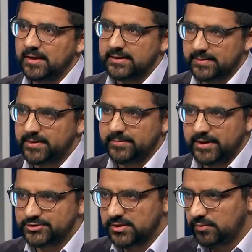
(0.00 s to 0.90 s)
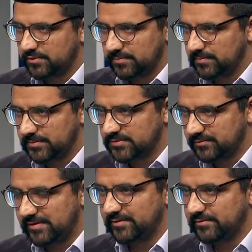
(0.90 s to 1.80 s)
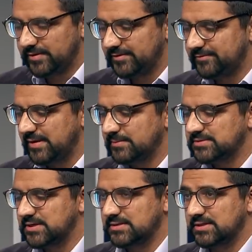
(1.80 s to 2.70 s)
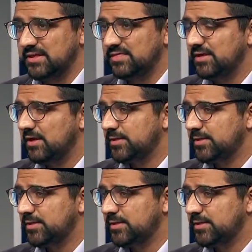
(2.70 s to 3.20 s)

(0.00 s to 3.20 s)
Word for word: In Ibn Majah, we, it's a very, very famous hadith.